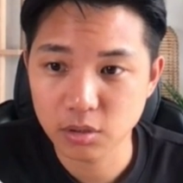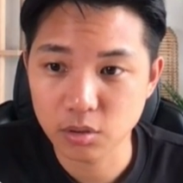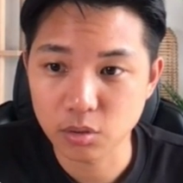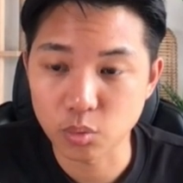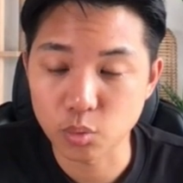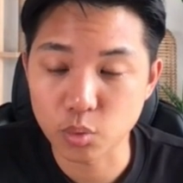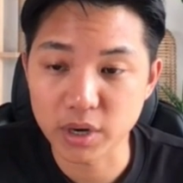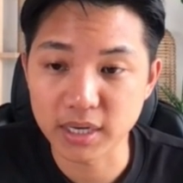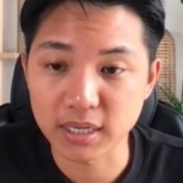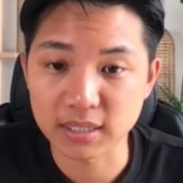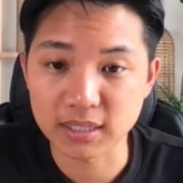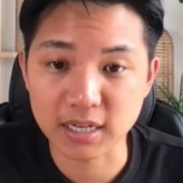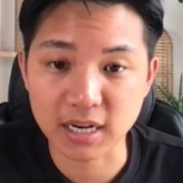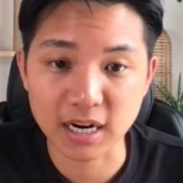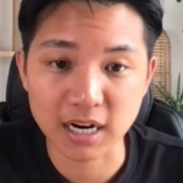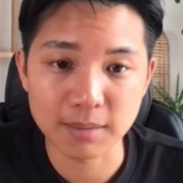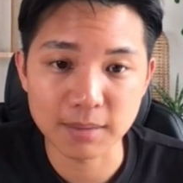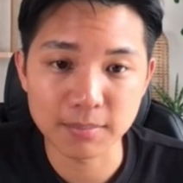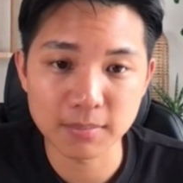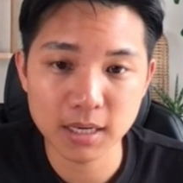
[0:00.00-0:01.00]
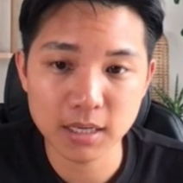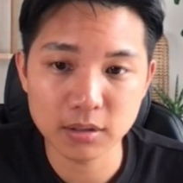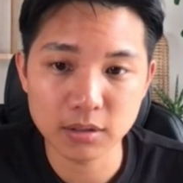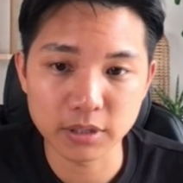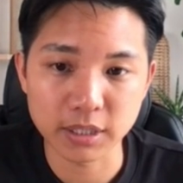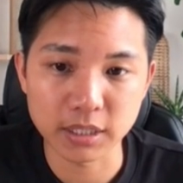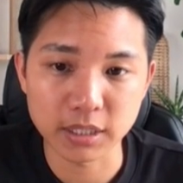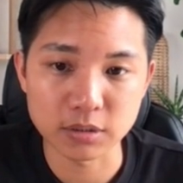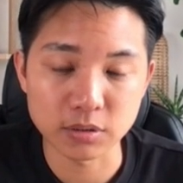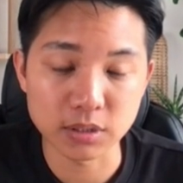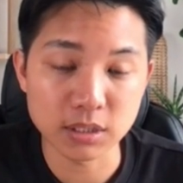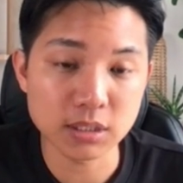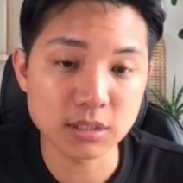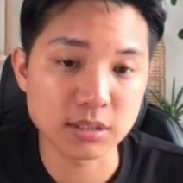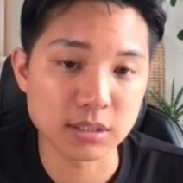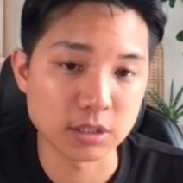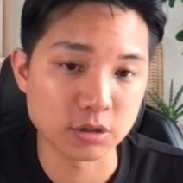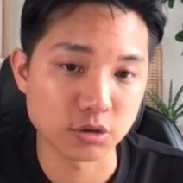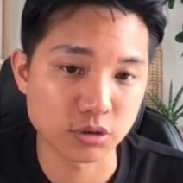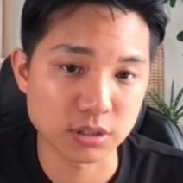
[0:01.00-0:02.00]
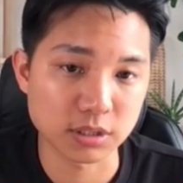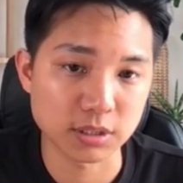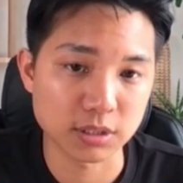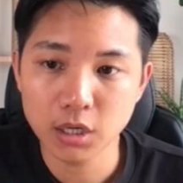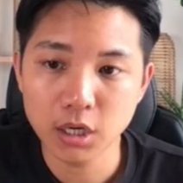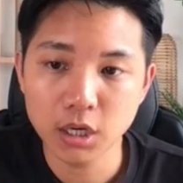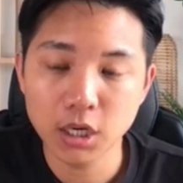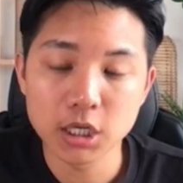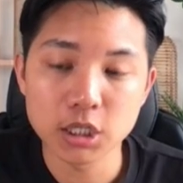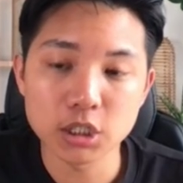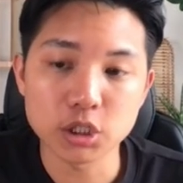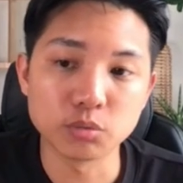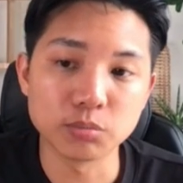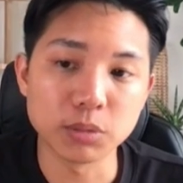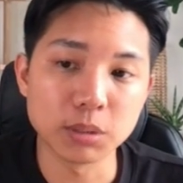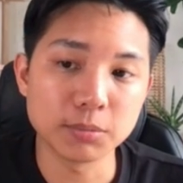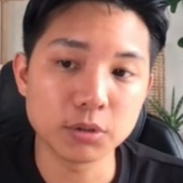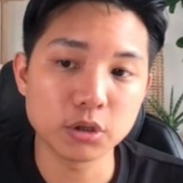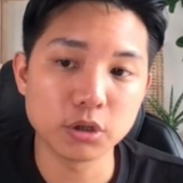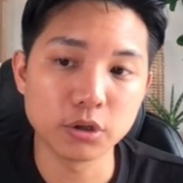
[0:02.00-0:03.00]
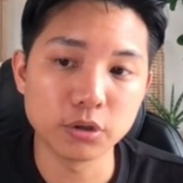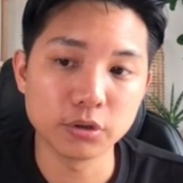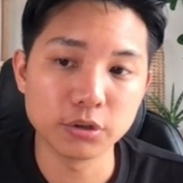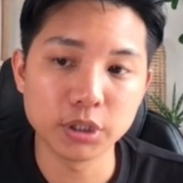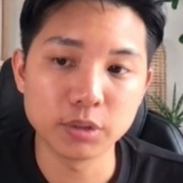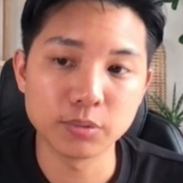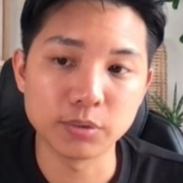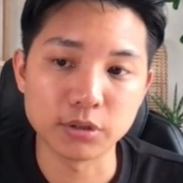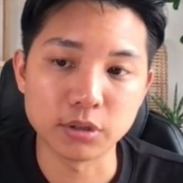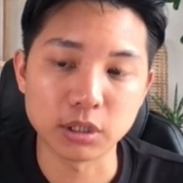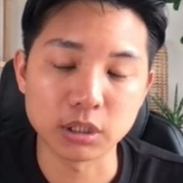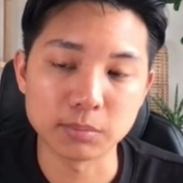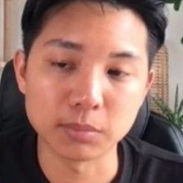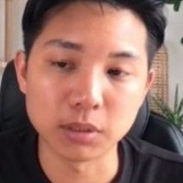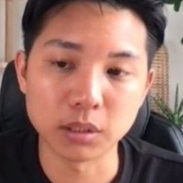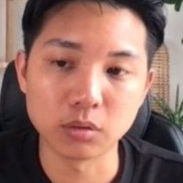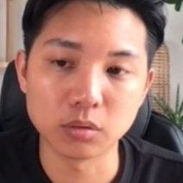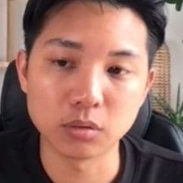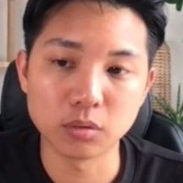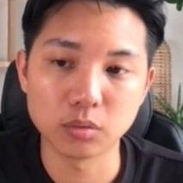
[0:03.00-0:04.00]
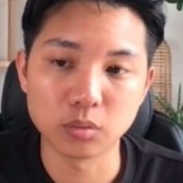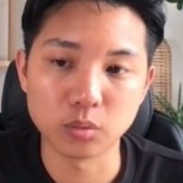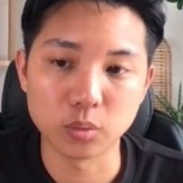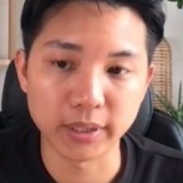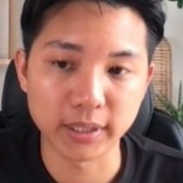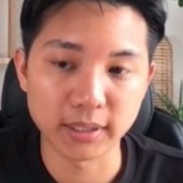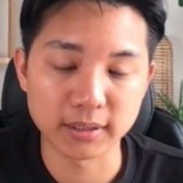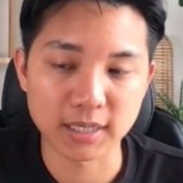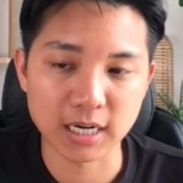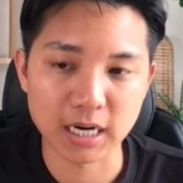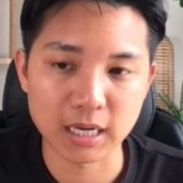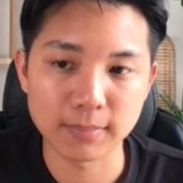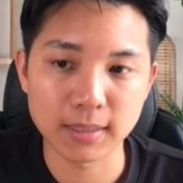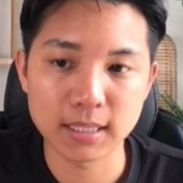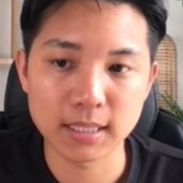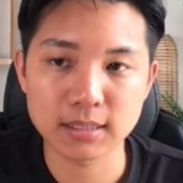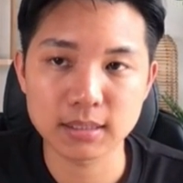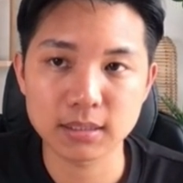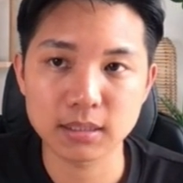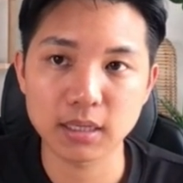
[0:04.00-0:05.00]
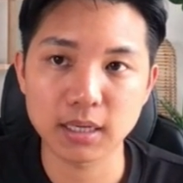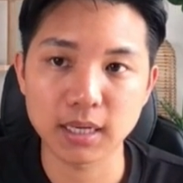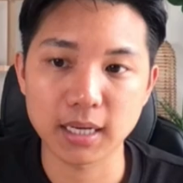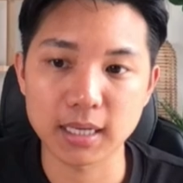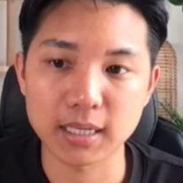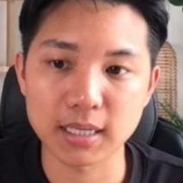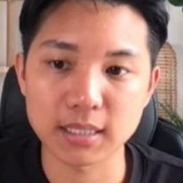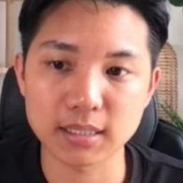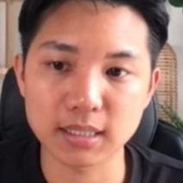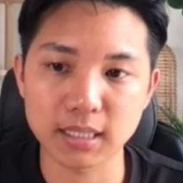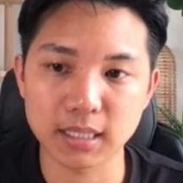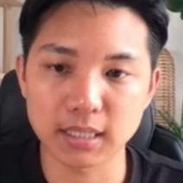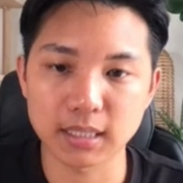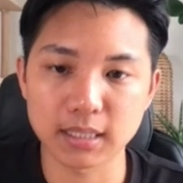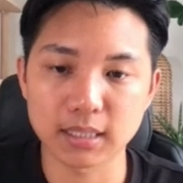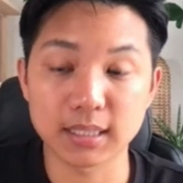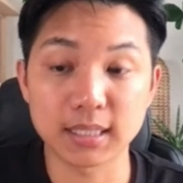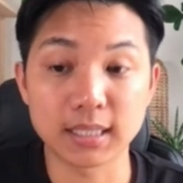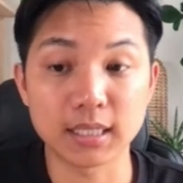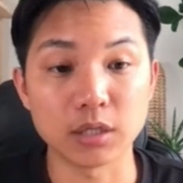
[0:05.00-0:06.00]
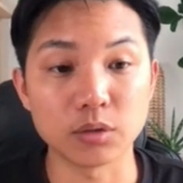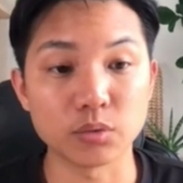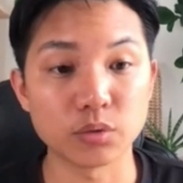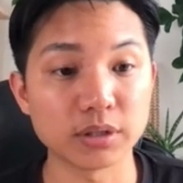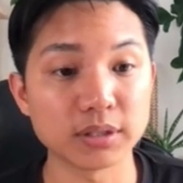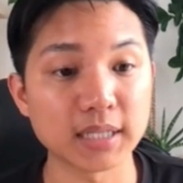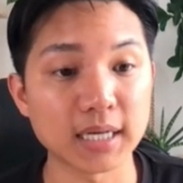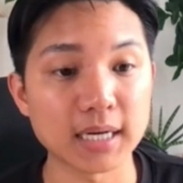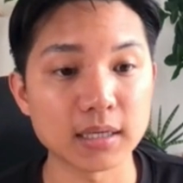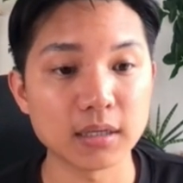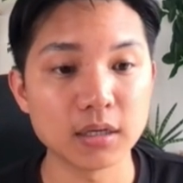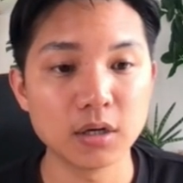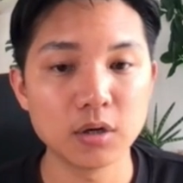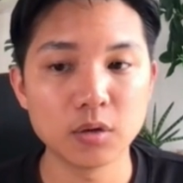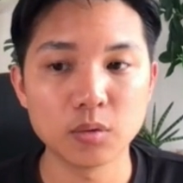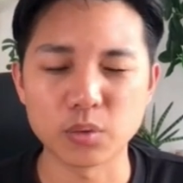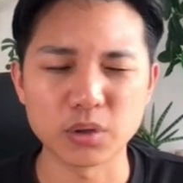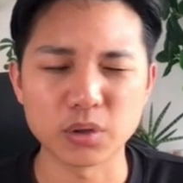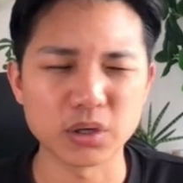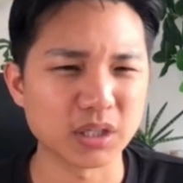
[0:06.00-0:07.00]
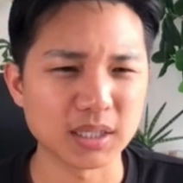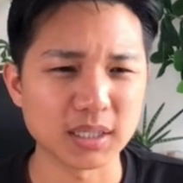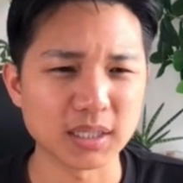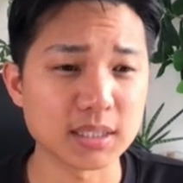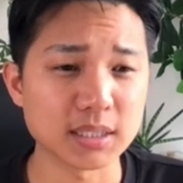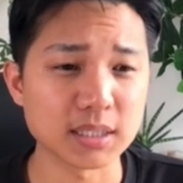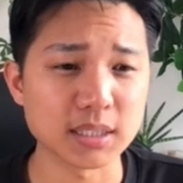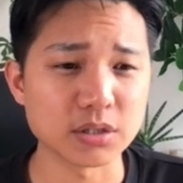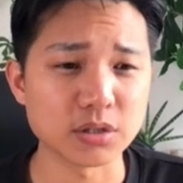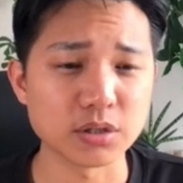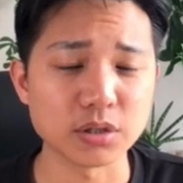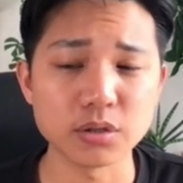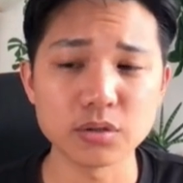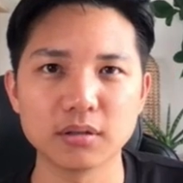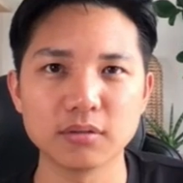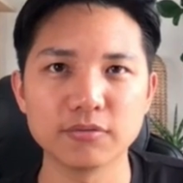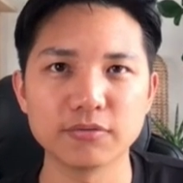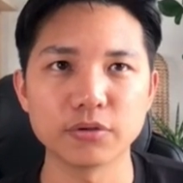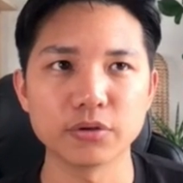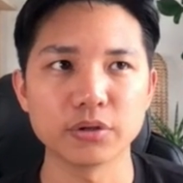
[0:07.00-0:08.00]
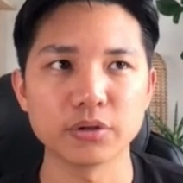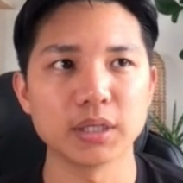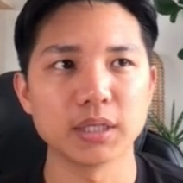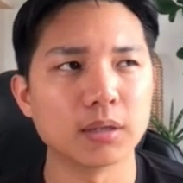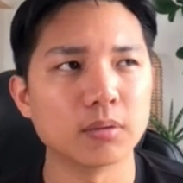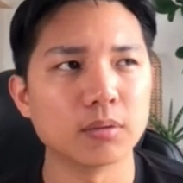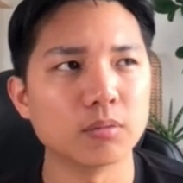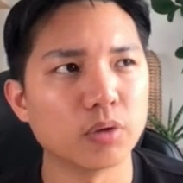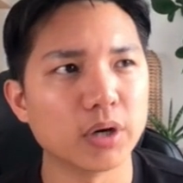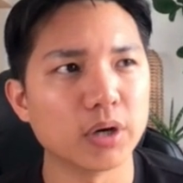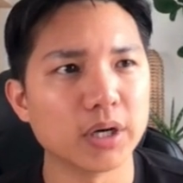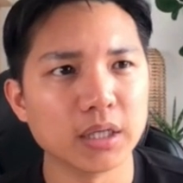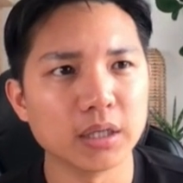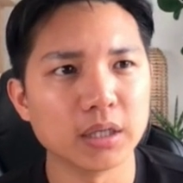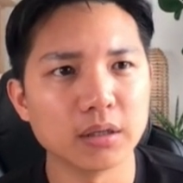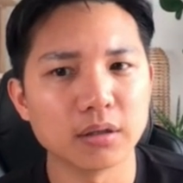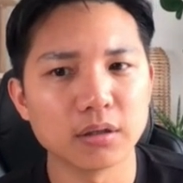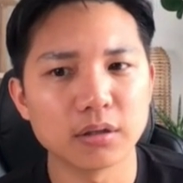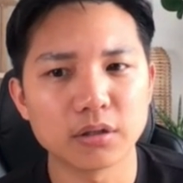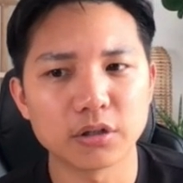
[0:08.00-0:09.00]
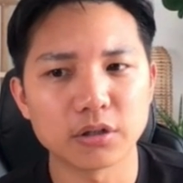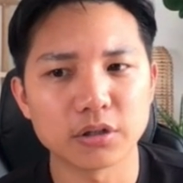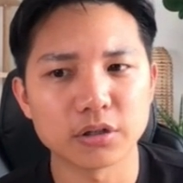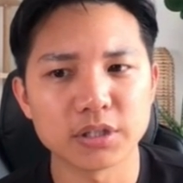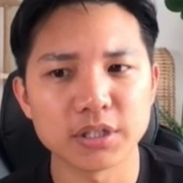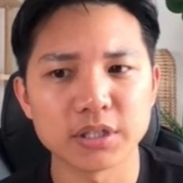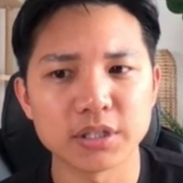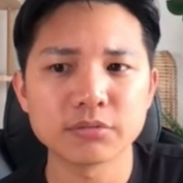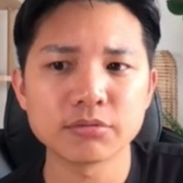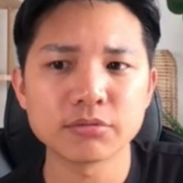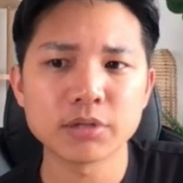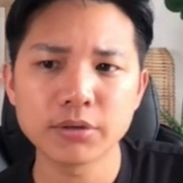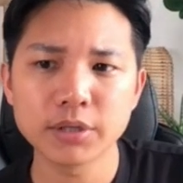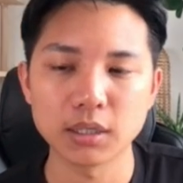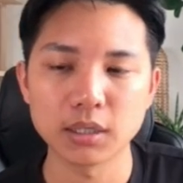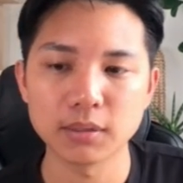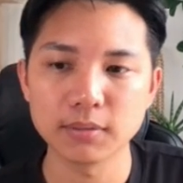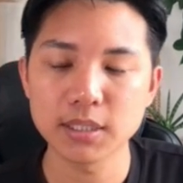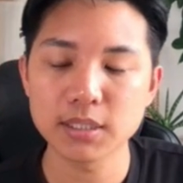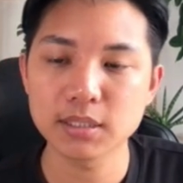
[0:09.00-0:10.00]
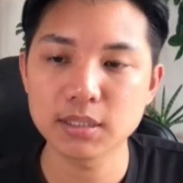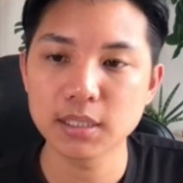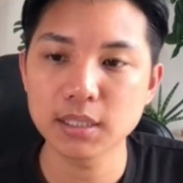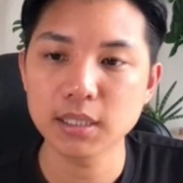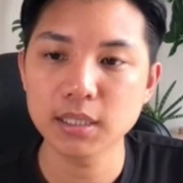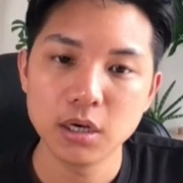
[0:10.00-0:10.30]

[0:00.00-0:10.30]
Wedding timeline. Okay, so this is interesting. So remember earlier we talked about wedding timeline as a keyword that one of the listings used for the wedding itinerary listing.